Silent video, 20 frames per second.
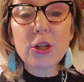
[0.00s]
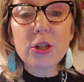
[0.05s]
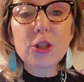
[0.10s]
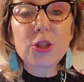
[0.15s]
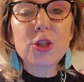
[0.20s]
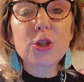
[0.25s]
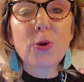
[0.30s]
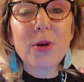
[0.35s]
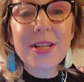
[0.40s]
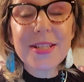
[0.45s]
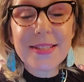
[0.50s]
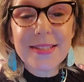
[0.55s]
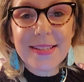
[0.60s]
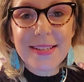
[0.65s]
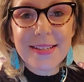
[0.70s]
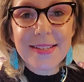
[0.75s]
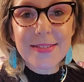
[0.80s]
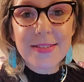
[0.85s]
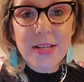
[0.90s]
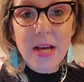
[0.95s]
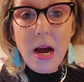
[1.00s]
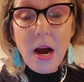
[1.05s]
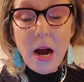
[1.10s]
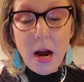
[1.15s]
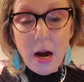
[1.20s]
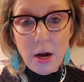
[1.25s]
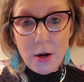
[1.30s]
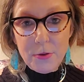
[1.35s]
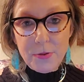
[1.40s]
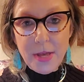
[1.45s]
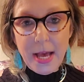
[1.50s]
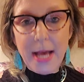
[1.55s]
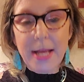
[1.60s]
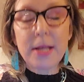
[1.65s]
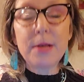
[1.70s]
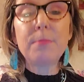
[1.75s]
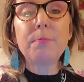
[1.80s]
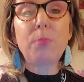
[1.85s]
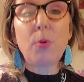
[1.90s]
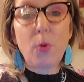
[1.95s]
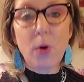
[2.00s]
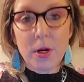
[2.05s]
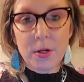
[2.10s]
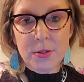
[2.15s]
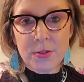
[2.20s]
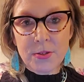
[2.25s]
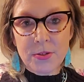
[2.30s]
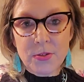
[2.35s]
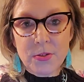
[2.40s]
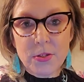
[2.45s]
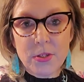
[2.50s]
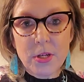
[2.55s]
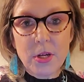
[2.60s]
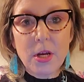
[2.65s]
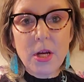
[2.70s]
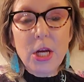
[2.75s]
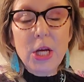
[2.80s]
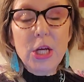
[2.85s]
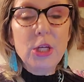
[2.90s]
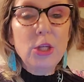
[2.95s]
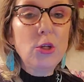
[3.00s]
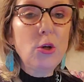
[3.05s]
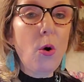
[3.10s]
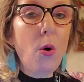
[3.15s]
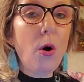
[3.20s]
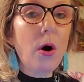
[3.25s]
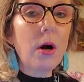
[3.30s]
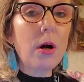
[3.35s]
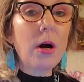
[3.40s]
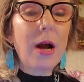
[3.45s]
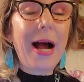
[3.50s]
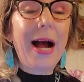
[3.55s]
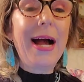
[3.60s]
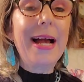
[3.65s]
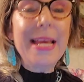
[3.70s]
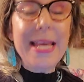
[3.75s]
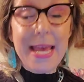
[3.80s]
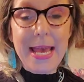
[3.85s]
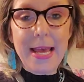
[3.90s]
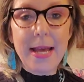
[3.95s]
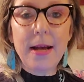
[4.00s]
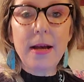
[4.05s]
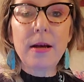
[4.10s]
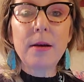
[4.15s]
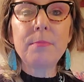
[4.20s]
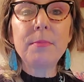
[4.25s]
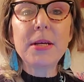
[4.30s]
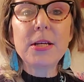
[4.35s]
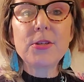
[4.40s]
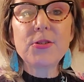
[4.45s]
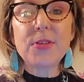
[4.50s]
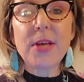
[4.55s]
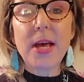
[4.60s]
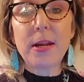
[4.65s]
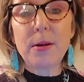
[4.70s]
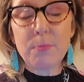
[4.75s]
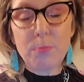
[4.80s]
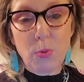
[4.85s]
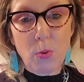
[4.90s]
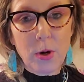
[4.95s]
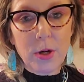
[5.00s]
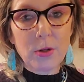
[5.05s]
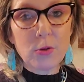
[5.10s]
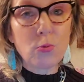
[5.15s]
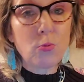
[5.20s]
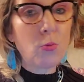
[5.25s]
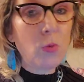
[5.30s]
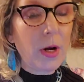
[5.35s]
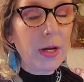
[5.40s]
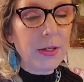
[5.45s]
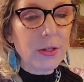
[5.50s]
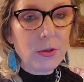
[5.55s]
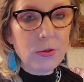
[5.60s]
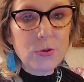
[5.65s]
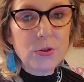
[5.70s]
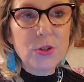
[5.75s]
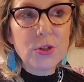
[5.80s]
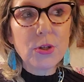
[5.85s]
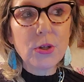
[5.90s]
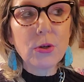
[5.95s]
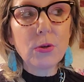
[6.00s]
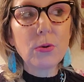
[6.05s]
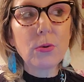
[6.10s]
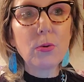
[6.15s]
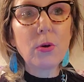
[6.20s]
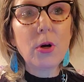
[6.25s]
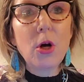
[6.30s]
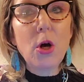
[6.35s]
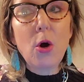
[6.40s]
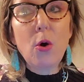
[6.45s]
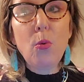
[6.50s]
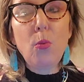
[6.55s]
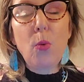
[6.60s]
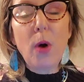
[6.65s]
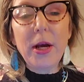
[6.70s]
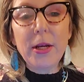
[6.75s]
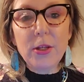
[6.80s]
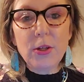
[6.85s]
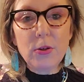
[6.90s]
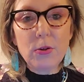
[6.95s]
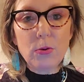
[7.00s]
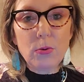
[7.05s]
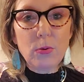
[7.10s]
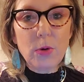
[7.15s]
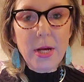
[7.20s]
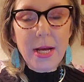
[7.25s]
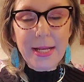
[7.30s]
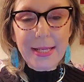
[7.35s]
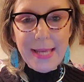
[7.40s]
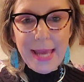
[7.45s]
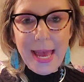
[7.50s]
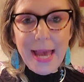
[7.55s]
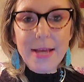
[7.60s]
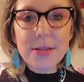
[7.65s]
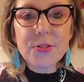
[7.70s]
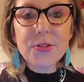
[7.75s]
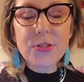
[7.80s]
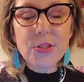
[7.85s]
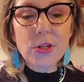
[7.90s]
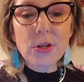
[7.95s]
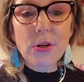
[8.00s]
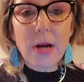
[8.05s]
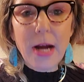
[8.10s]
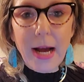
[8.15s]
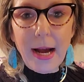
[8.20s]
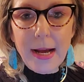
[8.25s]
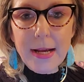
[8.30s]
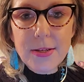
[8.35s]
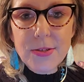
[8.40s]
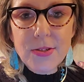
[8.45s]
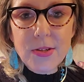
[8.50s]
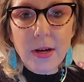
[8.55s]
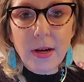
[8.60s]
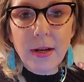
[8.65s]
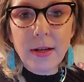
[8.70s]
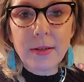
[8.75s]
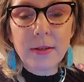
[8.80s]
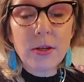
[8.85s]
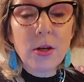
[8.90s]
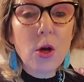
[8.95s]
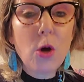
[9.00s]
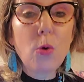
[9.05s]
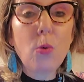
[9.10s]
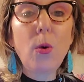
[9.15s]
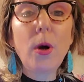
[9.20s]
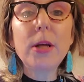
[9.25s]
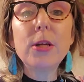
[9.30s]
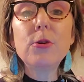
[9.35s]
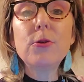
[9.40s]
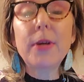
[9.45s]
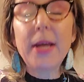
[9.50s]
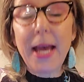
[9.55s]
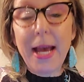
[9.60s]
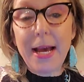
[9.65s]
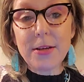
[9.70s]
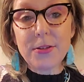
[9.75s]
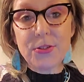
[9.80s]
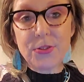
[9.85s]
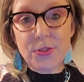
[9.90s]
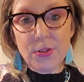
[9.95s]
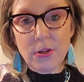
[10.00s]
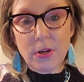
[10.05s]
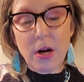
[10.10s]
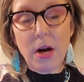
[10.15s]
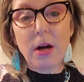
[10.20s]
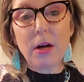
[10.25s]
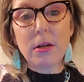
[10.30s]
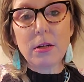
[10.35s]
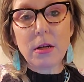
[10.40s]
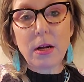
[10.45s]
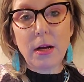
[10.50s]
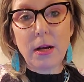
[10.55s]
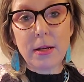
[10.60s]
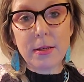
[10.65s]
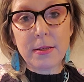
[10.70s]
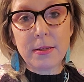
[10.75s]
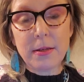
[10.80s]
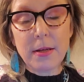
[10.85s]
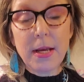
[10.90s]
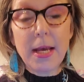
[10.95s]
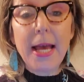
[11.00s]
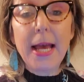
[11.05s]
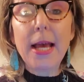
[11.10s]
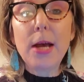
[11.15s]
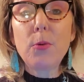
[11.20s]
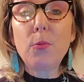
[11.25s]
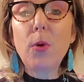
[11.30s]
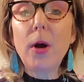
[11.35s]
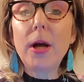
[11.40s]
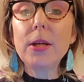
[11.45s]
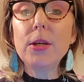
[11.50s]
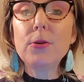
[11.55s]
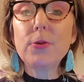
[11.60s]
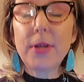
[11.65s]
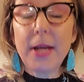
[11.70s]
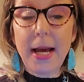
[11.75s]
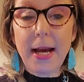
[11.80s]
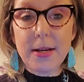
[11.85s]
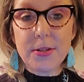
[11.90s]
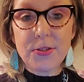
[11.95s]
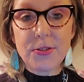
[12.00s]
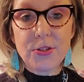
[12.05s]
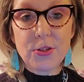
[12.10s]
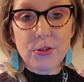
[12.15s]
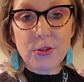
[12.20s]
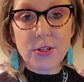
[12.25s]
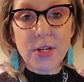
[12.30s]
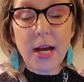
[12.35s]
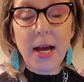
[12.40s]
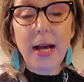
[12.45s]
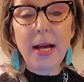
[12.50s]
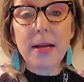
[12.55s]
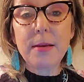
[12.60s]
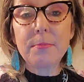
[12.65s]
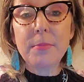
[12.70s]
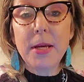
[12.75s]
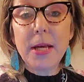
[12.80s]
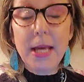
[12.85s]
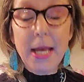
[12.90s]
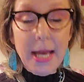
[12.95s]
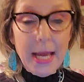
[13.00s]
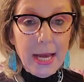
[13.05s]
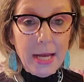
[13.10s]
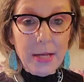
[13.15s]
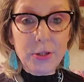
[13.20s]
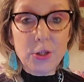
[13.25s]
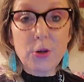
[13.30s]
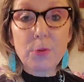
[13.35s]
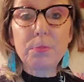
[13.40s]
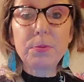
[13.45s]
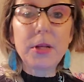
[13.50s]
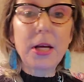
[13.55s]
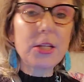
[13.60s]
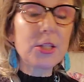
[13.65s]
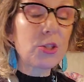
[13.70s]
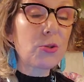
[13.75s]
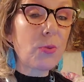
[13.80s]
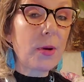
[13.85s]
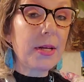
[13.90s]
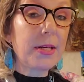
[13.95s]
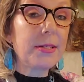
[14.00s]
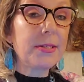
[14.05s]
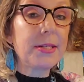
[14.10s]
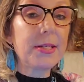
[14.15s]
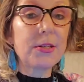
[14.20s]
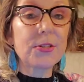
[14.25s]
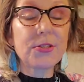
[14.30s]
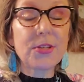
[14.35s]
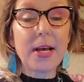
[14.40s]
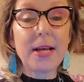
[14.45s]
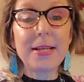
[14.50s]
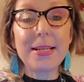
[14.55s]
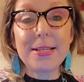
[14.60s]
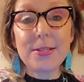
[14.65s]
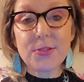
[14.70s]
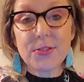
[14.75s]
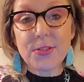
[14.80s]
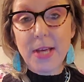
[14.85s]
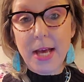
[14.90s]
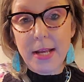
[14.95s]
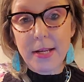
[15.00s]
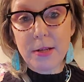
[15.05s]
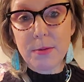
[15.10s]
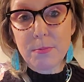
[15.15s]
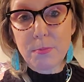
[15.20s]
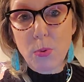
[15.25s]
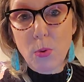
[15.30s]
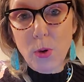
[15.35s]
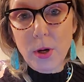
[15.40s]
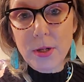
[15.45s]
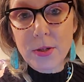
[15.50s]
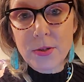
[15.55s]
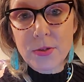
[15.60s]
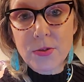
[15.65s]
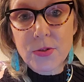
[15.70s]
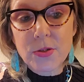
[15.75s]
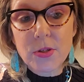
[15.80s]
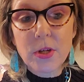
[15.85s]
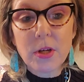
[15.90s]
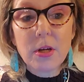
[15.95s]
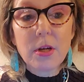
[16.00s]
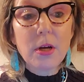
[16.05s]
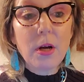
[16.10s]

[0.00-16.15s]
Your choices are that important. Your I am is that important. What you do, what you cast your eyes on, what you cast your heart on, and what you cast your time and your blood, sweat, and tears on is that important.